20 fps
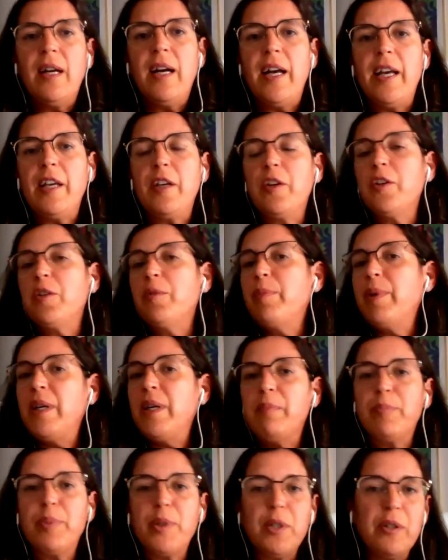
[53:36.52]
It could be
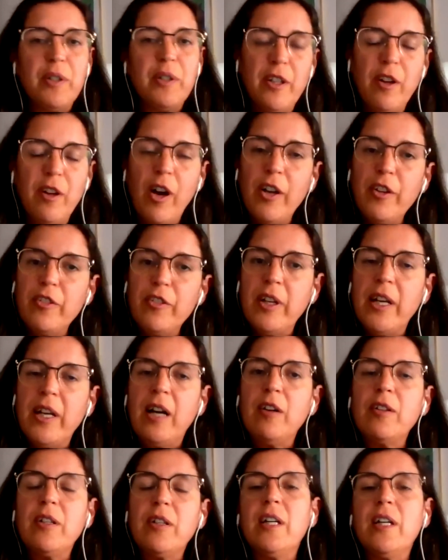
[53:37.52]
a prognostic
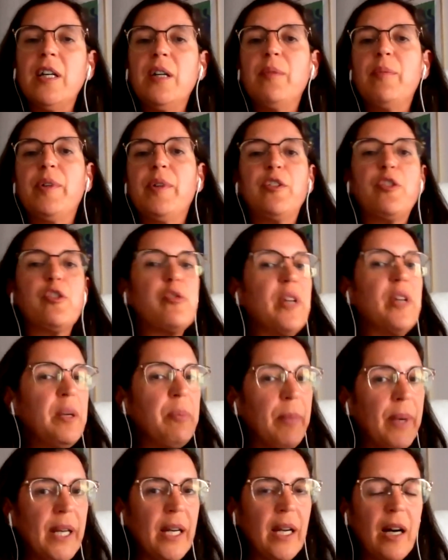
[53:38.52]
outcome, a
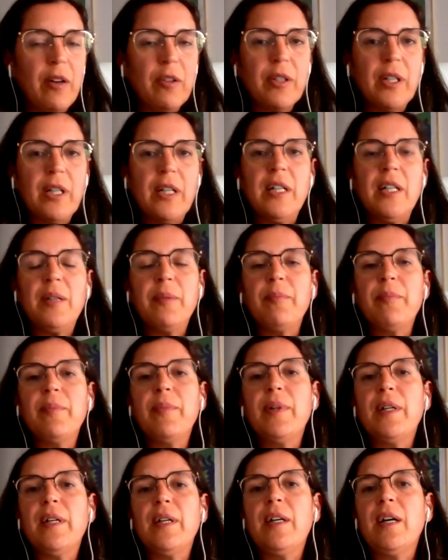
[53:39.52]
treatment
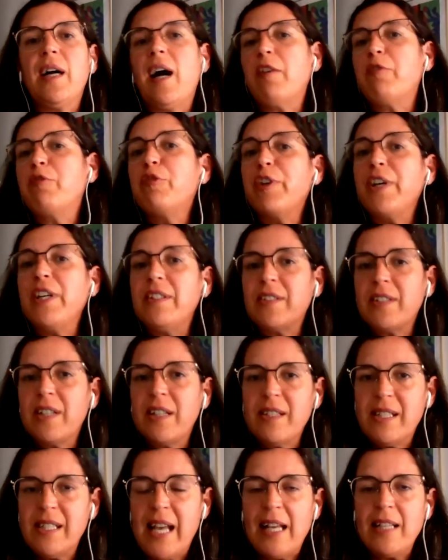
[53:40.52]
outcome, a risk
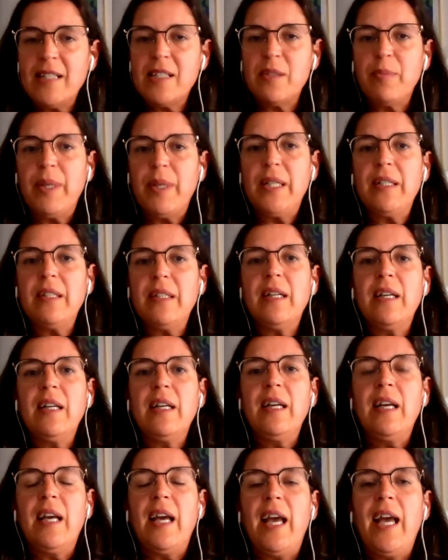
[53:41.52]
assessment.
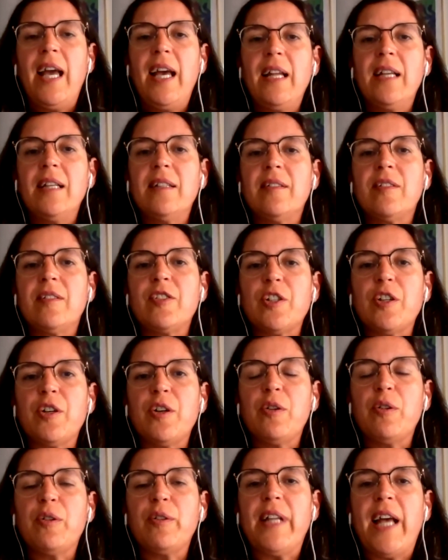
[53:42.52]
And
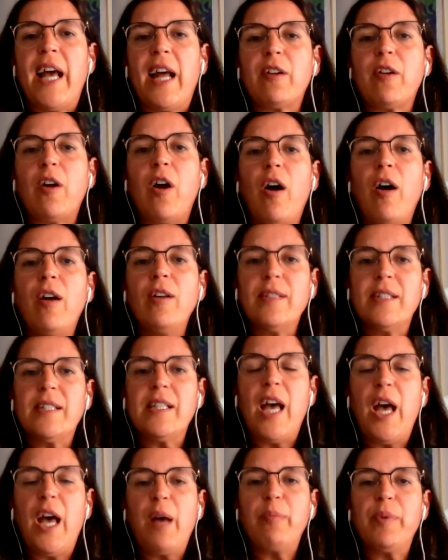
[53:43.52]
so that
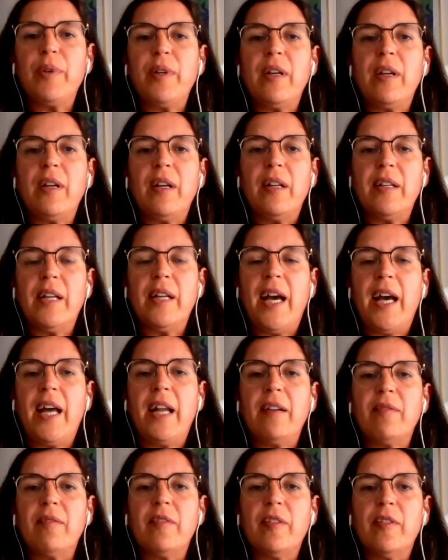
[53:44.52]
concept
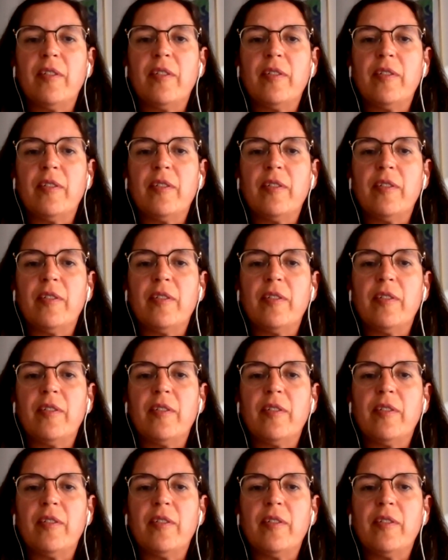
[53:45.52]
that